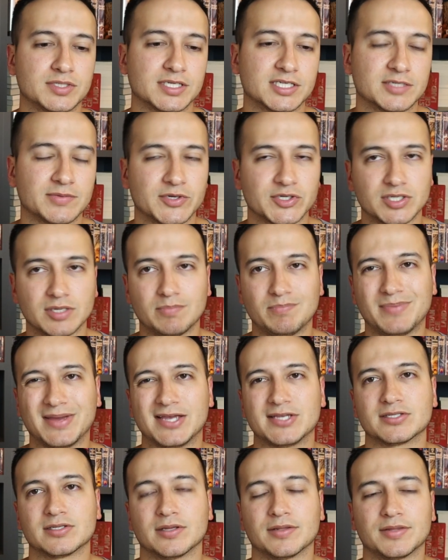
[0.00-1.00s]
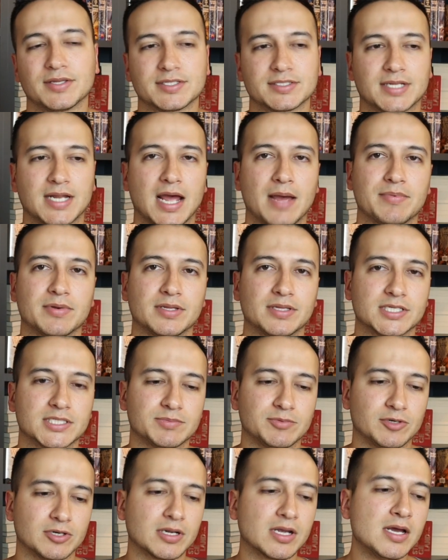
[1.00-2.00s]
especially based on things that happen in this
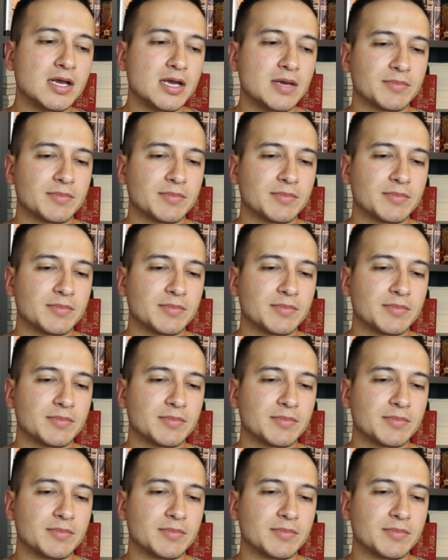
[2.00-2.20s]
book,